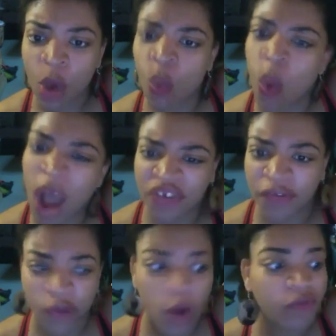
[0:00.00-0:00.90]
Watch a
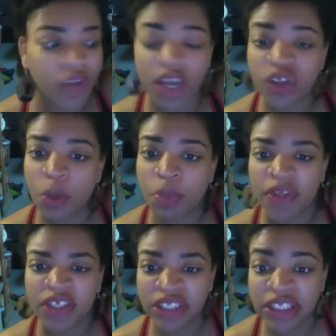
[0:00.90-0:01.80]
few videos of
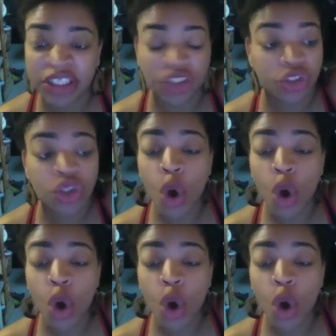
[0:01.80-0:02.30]
brothers and sisters